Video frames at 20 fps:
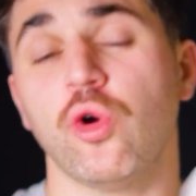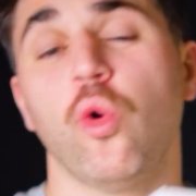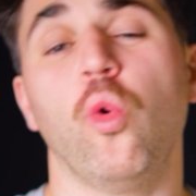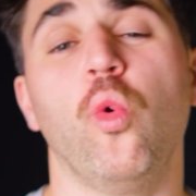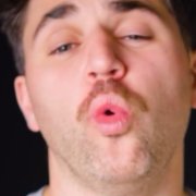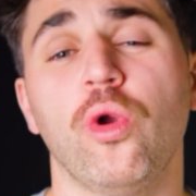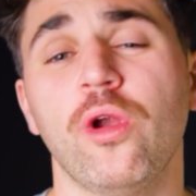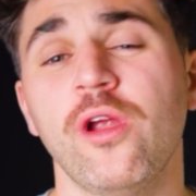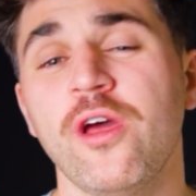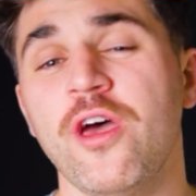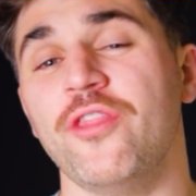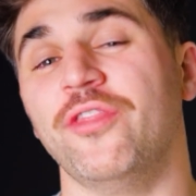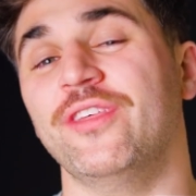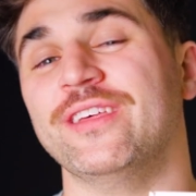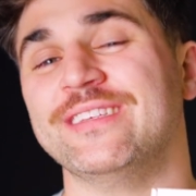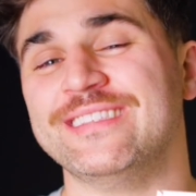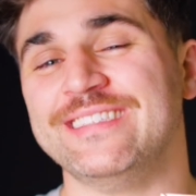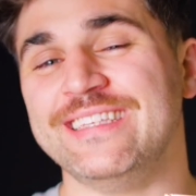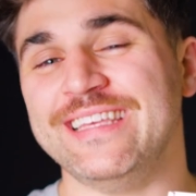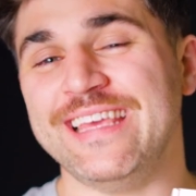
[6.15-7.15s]
or the
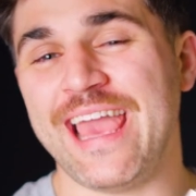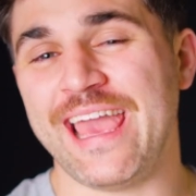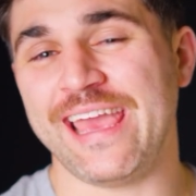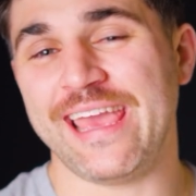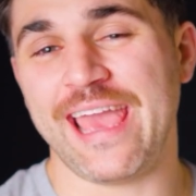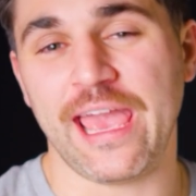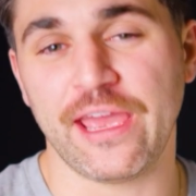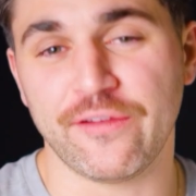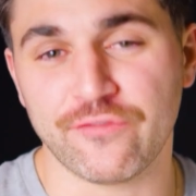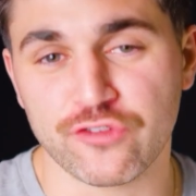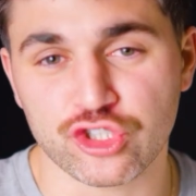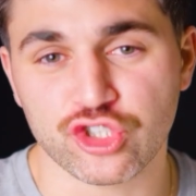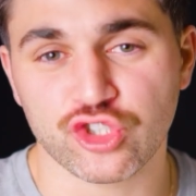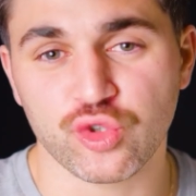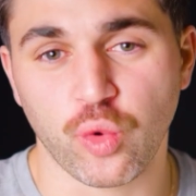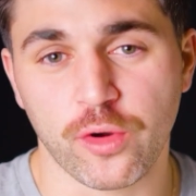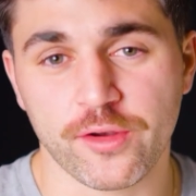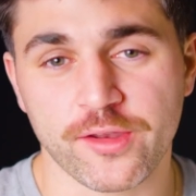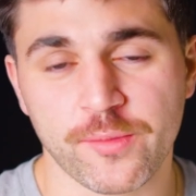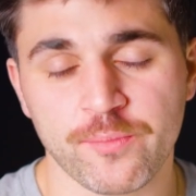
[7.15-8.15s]
CAA for
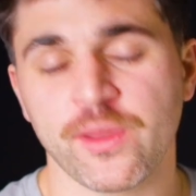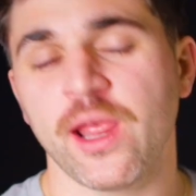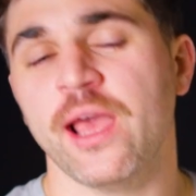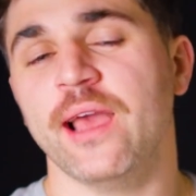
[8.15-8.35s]
short.